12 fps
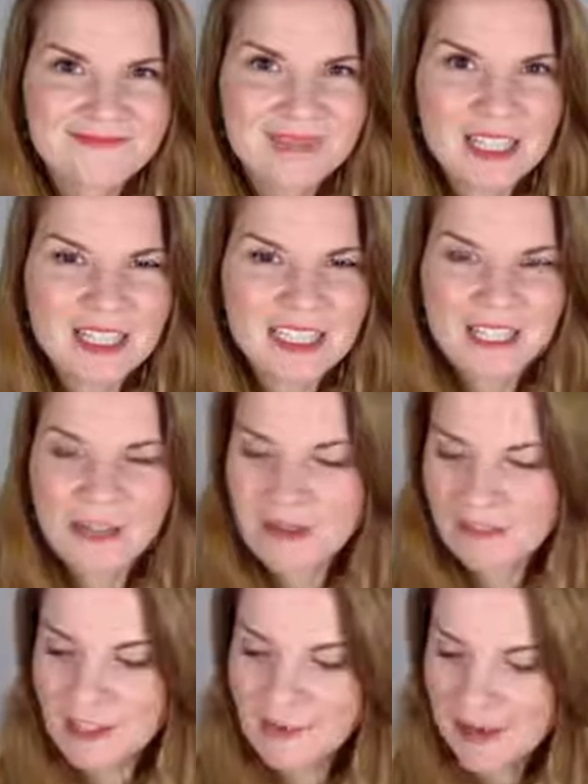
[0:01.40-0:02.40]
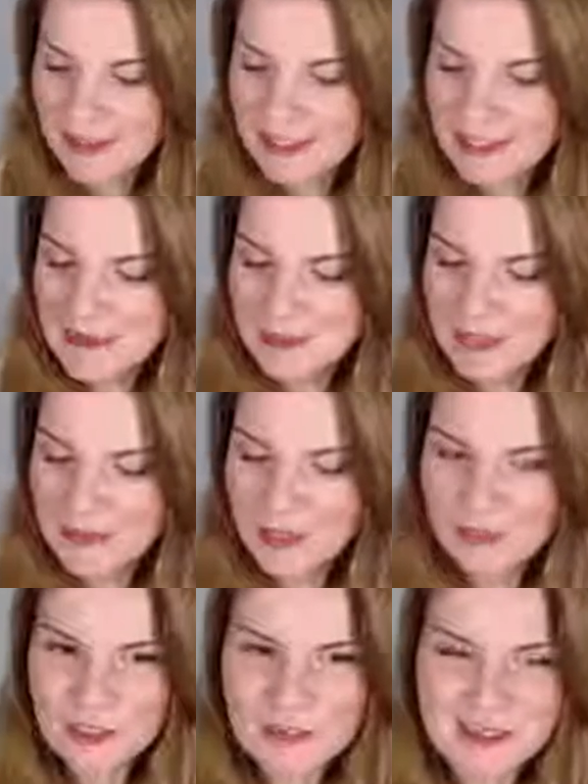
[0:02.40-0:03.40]
Well, hello, everybody, my
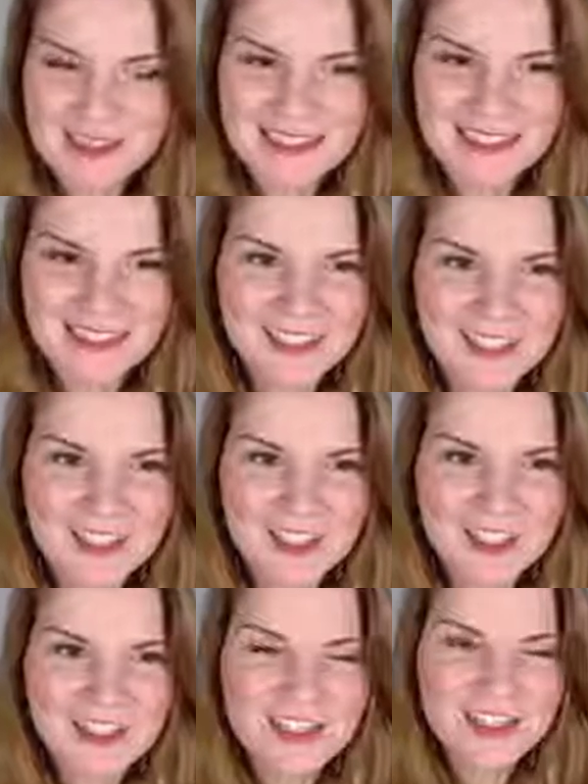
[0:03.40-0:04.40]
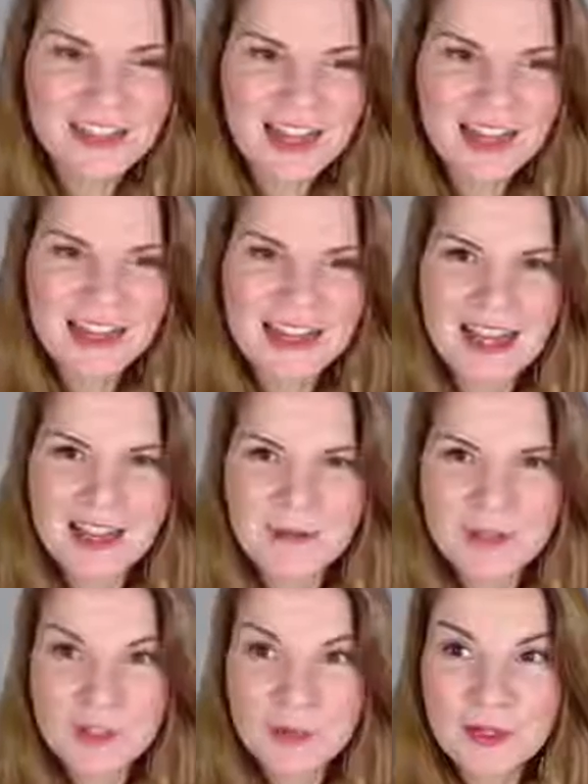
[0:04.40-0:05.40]
beautiful abundant healers. I am
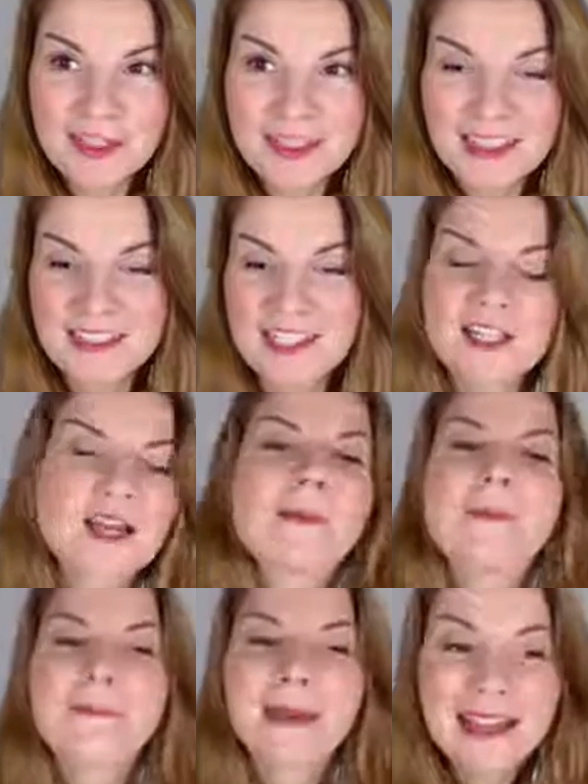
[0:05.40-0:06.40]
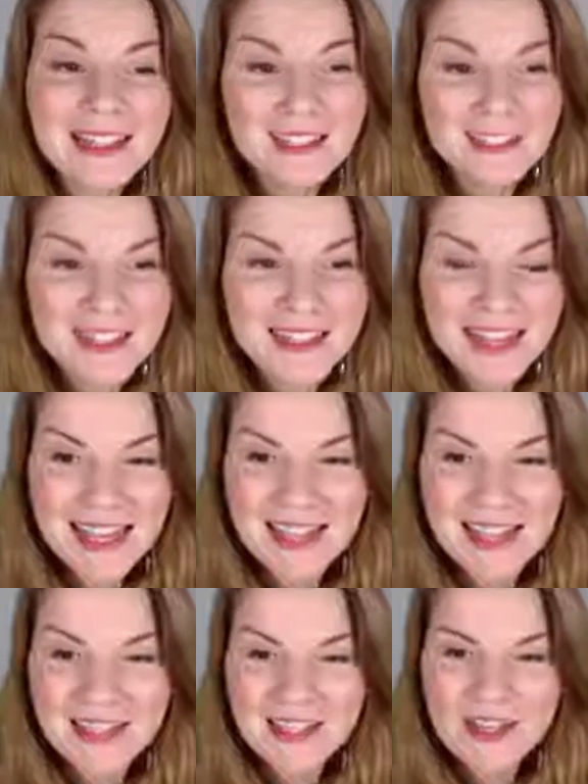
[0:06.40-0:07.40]
super excited to come back here
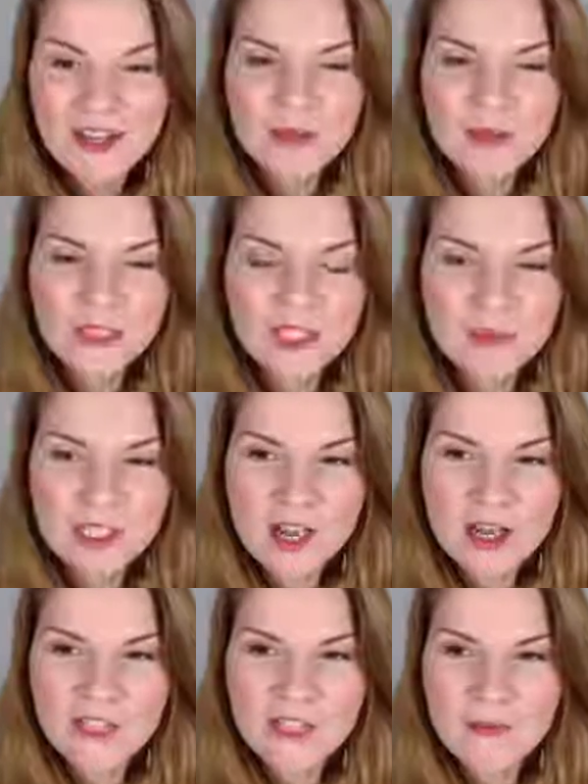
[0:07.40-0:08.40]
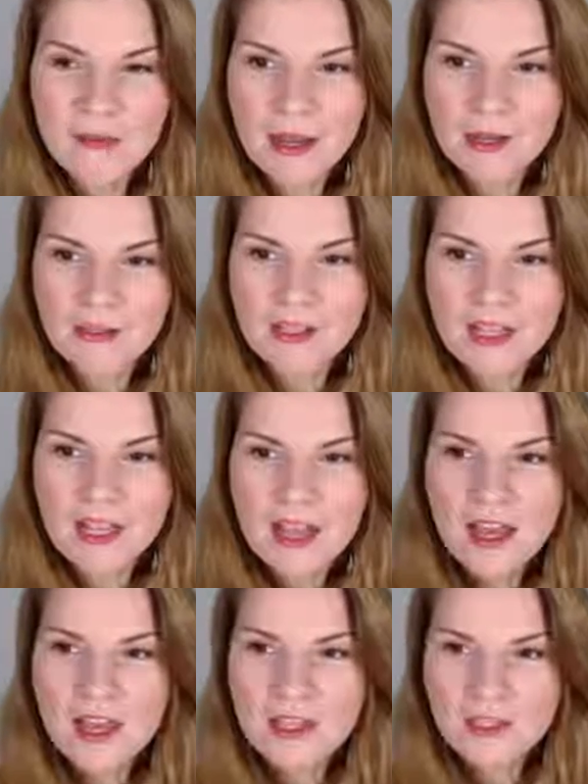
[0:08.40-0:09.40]
today. We're going to be talking about
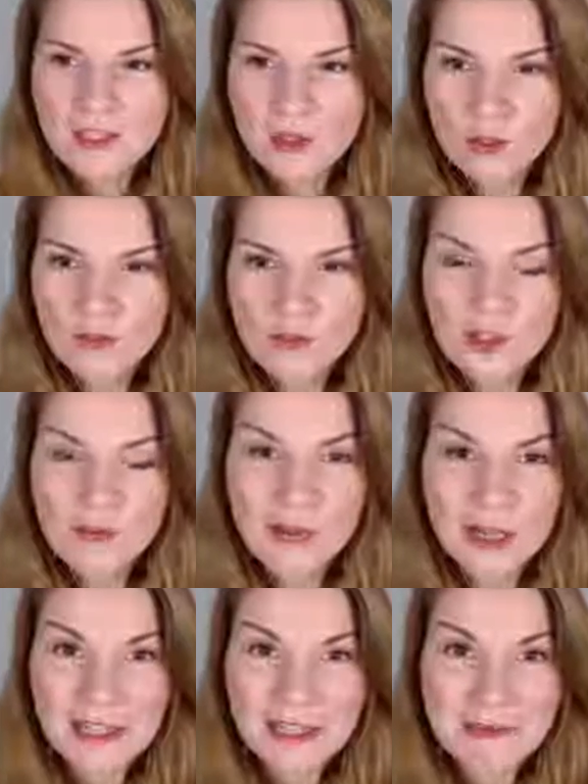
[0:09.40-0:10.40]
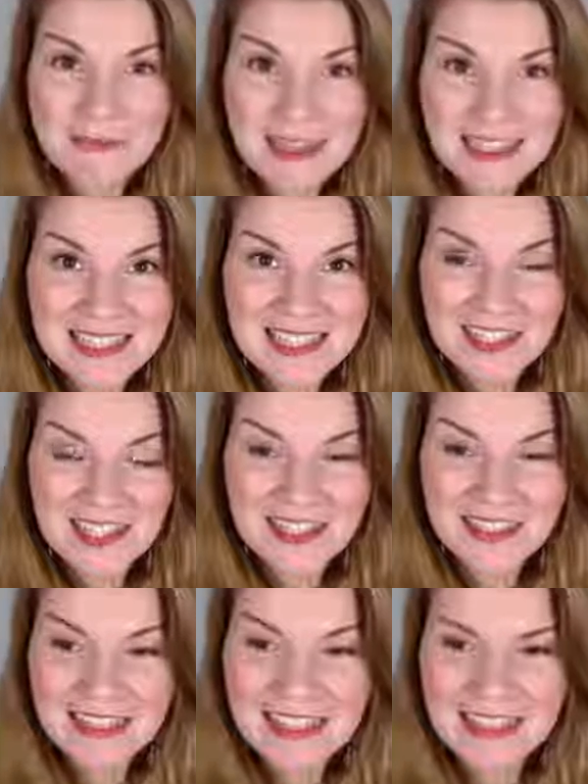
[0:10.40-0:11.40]
soulful brand
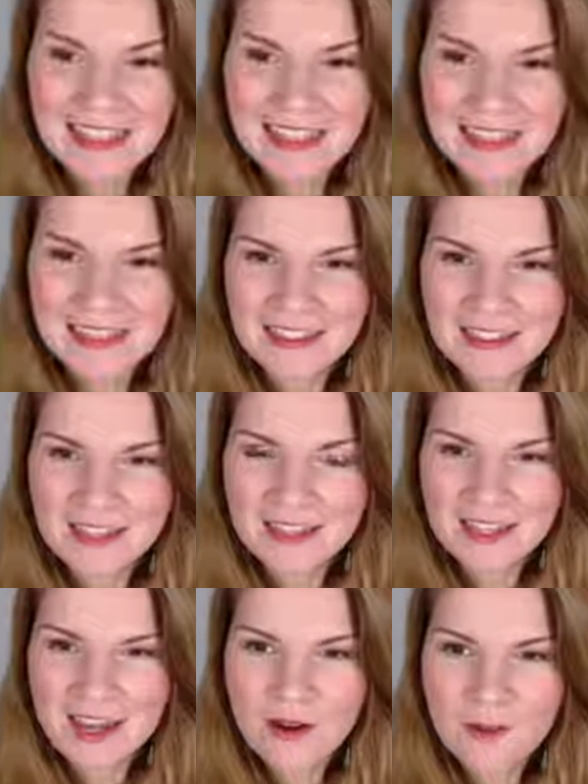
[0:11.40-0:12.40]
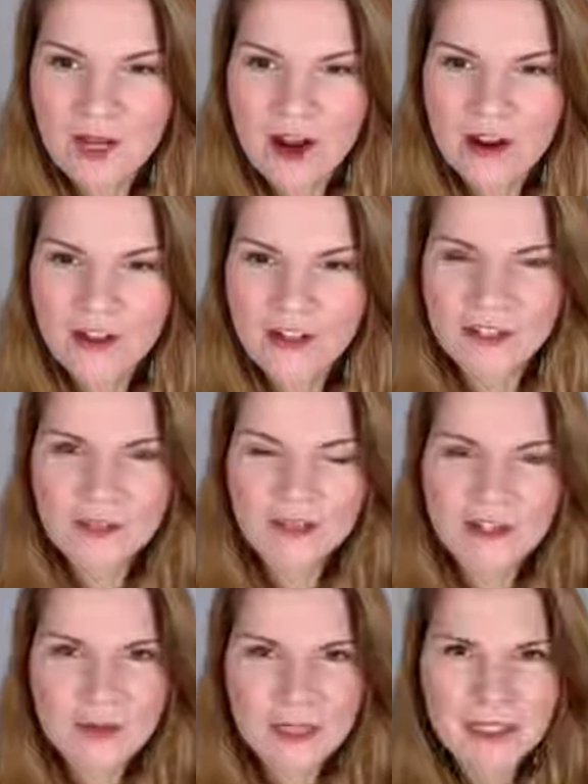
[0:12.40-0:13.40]
messaging, and we are
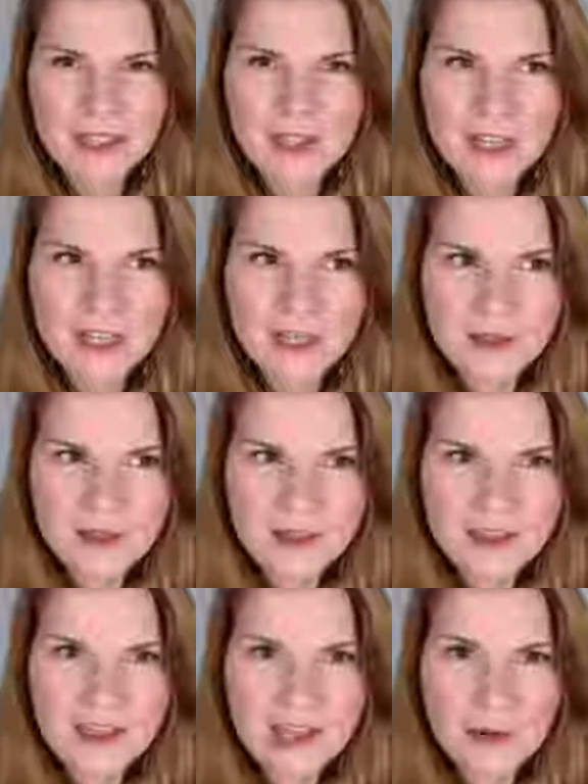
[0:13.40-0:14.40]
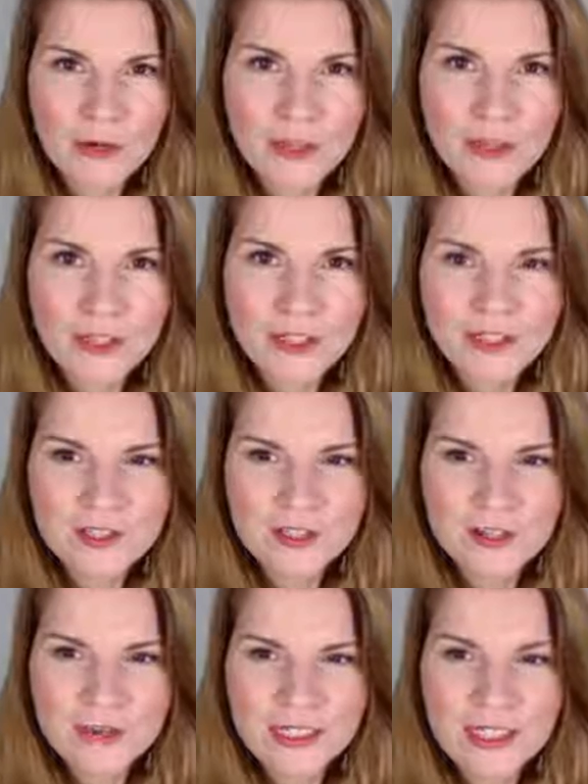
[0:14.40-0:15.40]
coming here today. This is our third
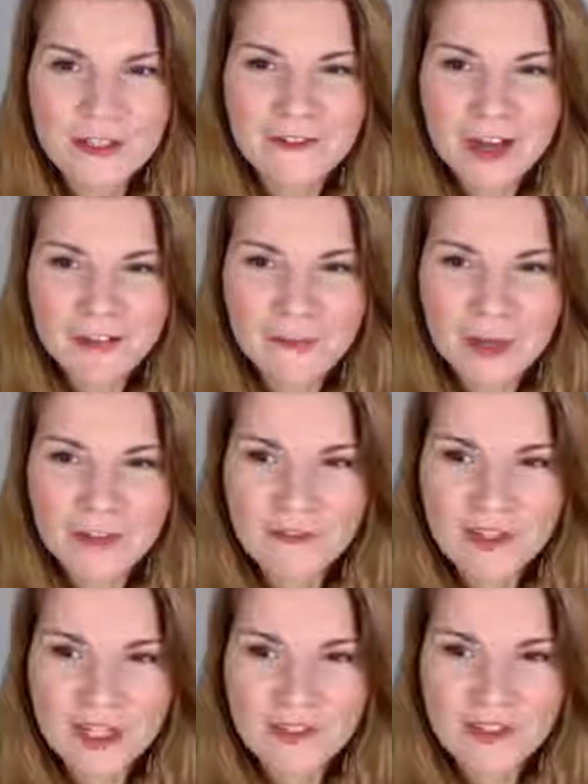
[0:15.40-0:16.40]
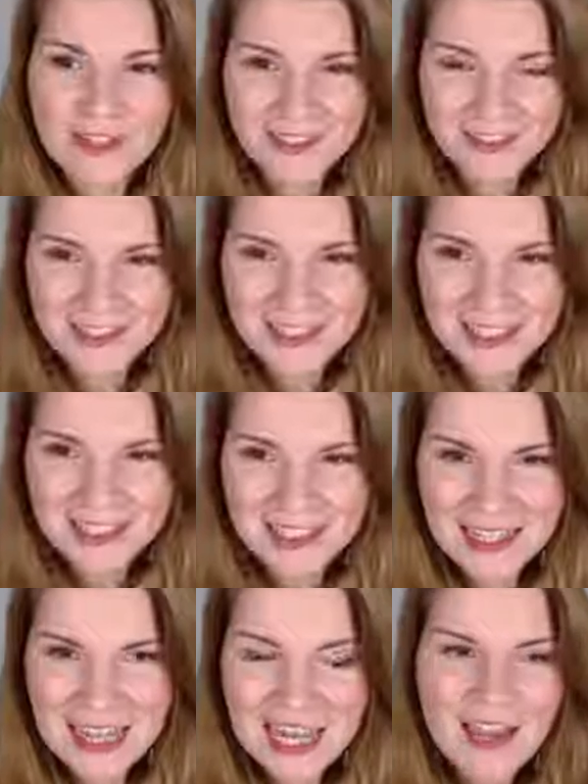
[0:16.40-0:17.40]
installment in a 5-part video series.
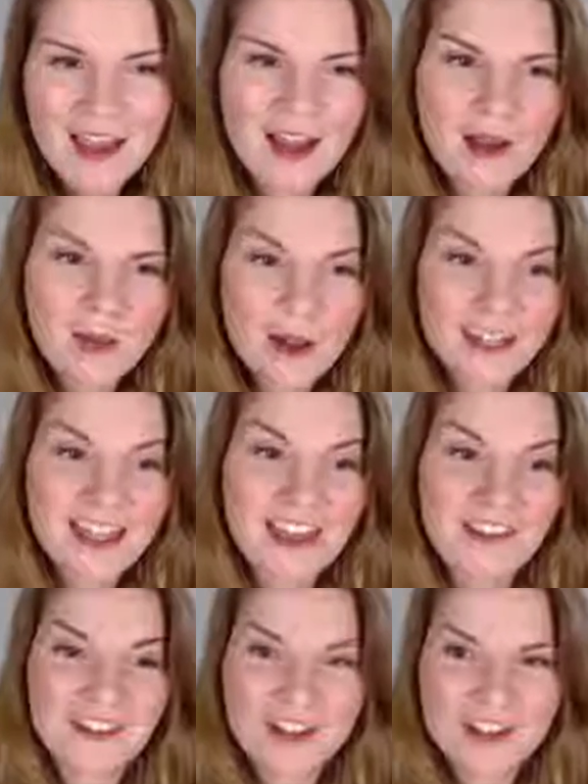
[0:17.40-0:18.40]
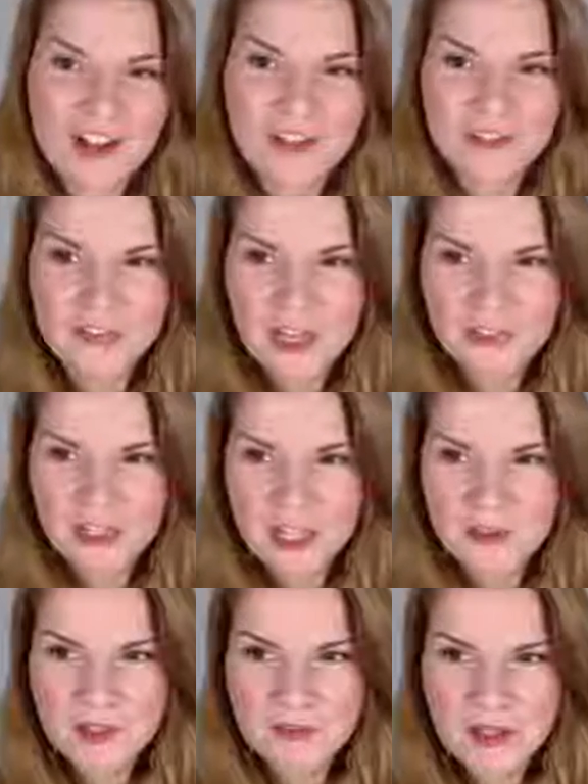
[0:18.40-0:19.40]
Altogether, it's called 5
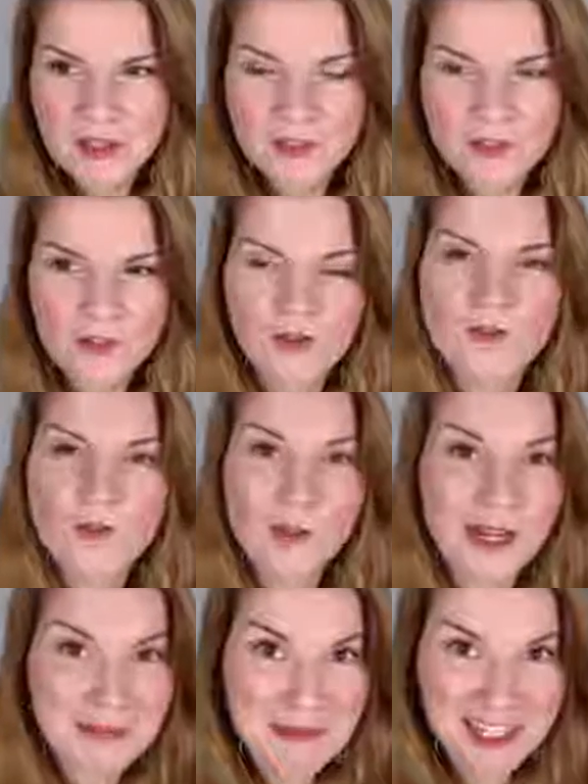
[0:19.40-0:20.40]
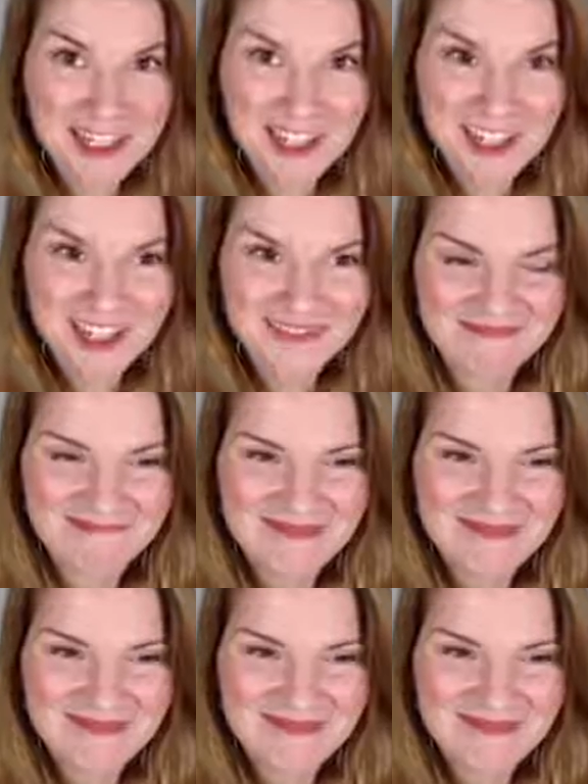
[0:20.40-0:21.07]
Steps to Master Soulful Brand Messaging.